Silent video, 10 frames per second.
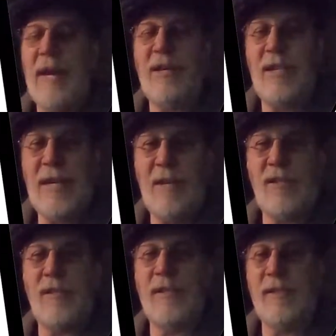I
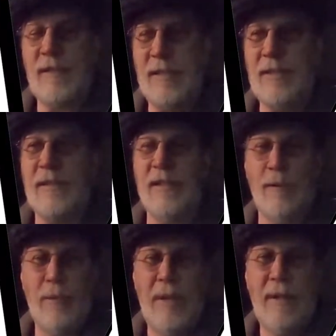teach the
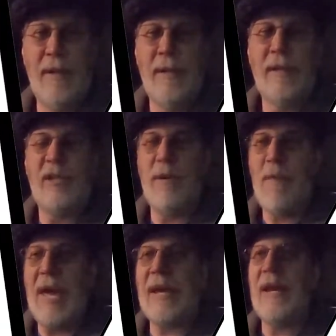system to
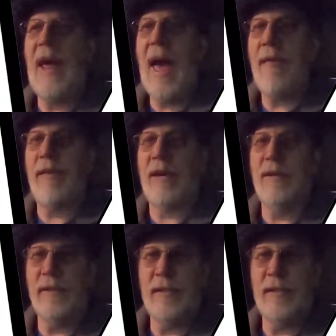make an ethical